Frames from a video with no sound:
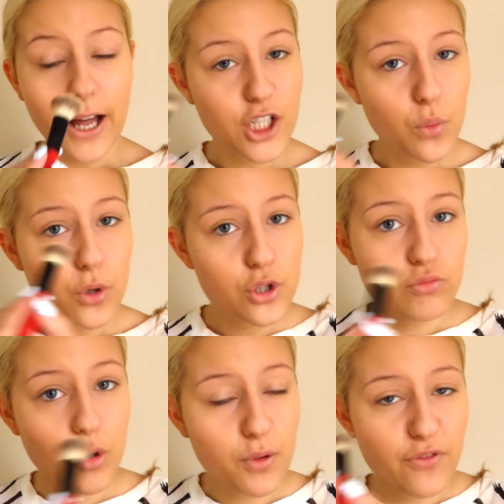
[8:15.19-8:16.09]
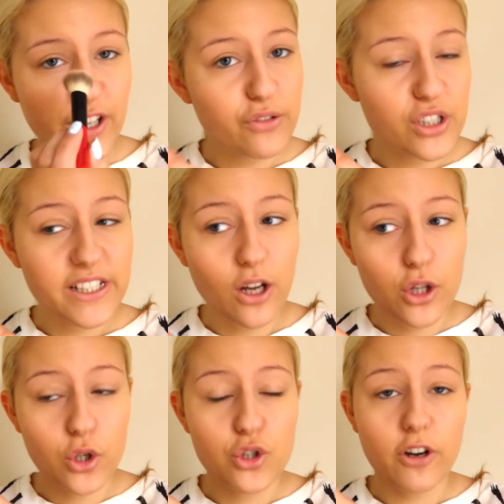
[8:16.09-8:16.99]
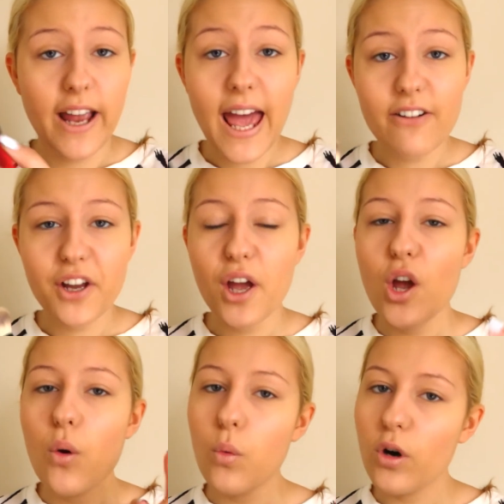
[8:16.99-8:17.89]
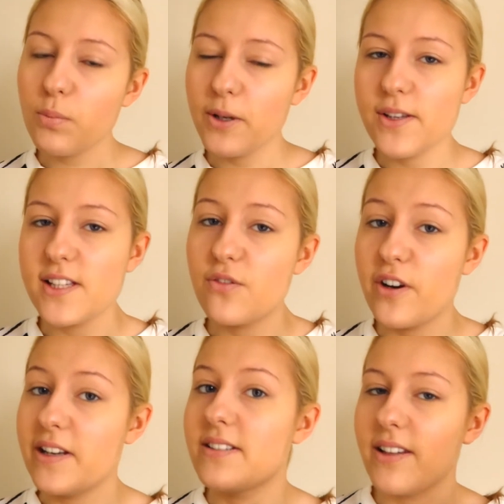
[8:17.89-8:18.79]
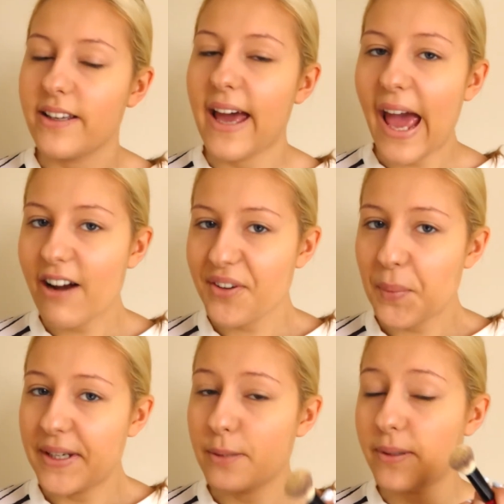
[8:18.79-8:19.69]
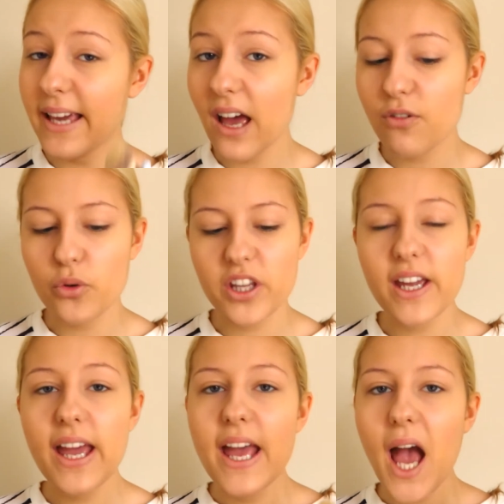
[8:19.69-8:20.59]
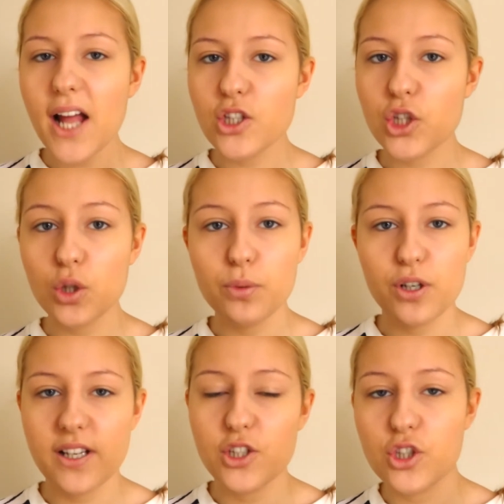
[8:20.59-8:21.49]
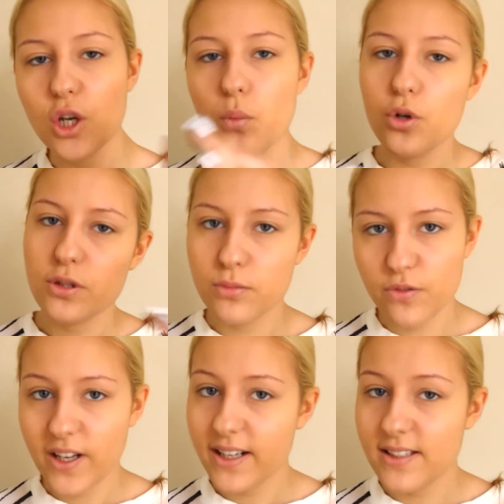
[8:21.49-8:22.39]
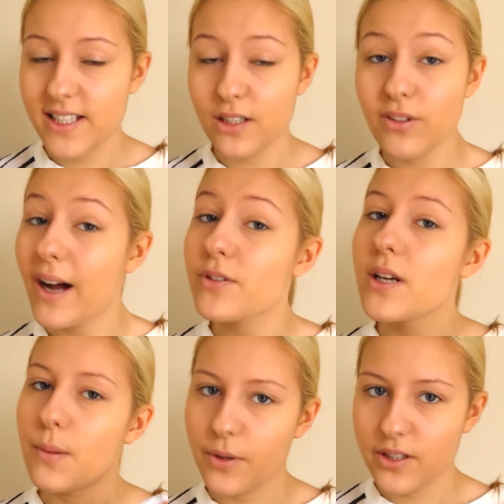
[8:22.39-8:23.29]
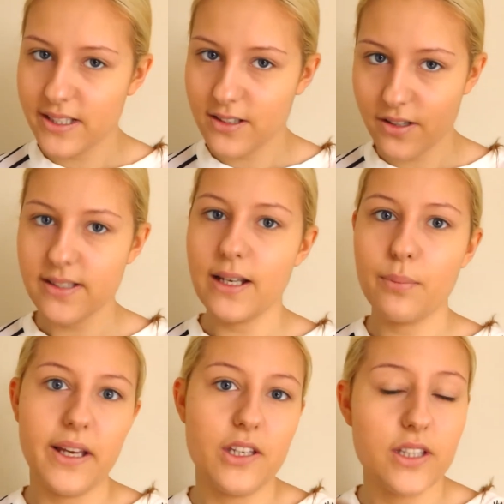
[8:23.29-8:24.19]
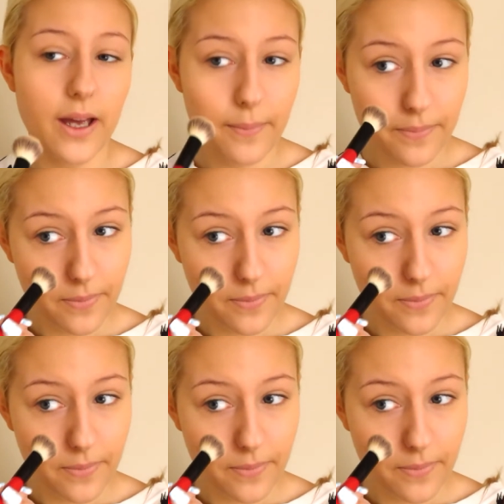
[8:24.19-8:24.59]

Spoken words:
I don't want to rub vigorously on the under eye area, one because it's a very delicate area and we need to be careful with it, and two because I don't want to move that concealer around because it's not set in place yet.